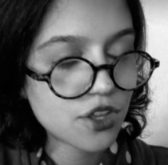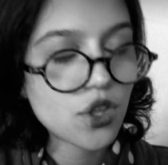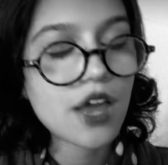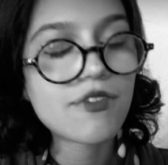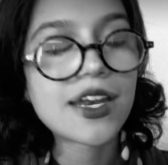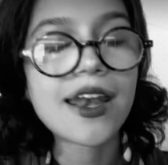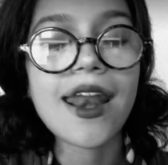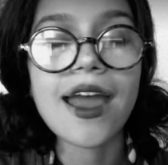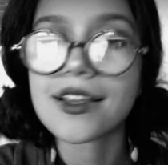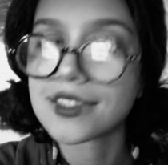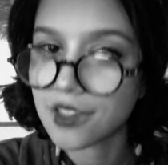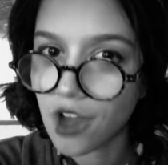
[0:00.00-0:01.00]
you have a
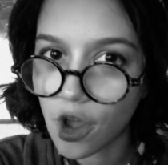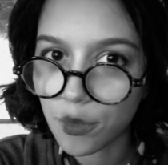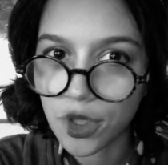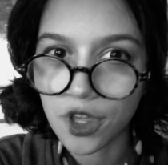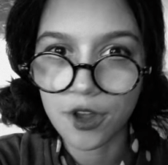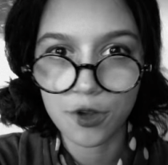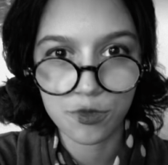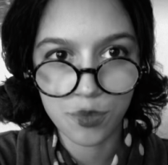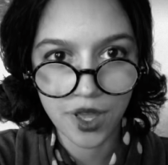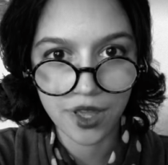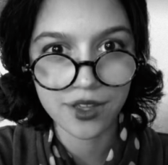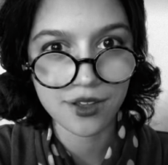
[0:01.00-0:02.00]
nice copy of
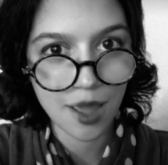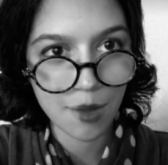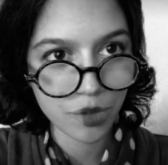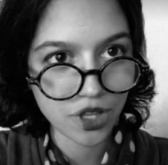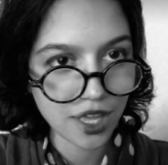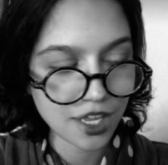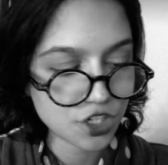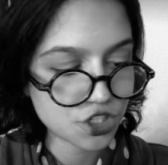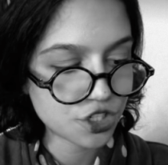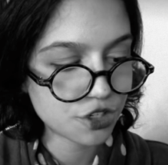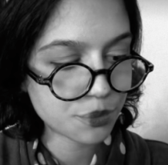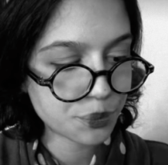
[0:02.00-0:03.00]
my
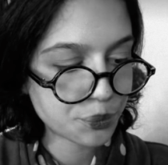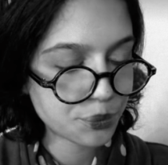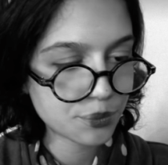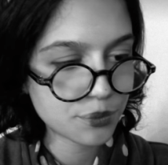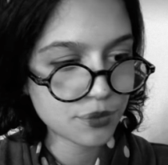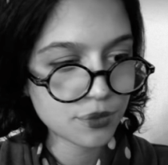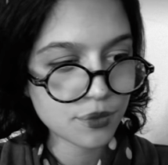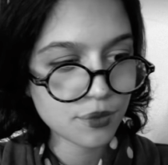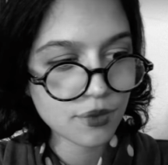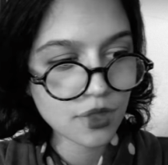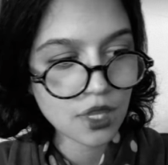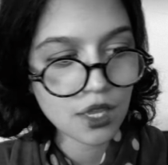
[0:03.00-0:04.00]
application.
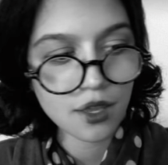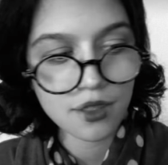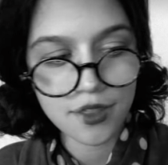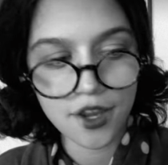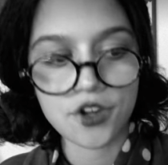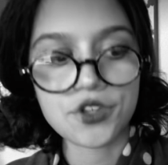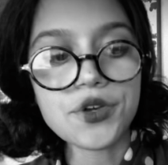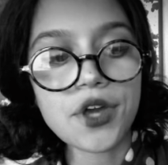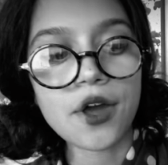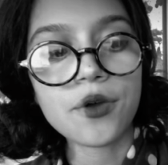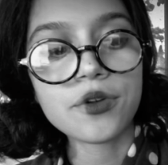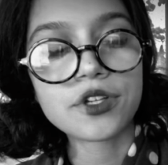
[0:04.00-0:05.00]
There you
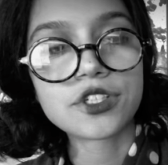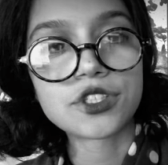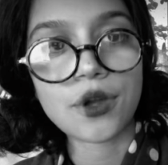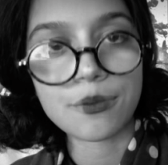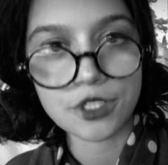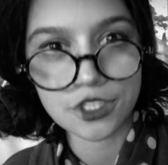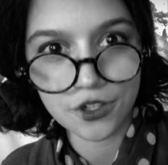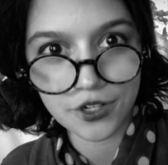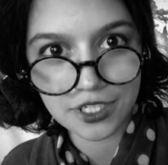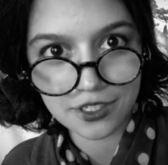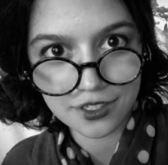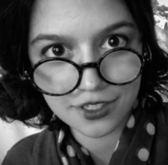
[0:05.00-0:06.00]
go. So I'm just gonna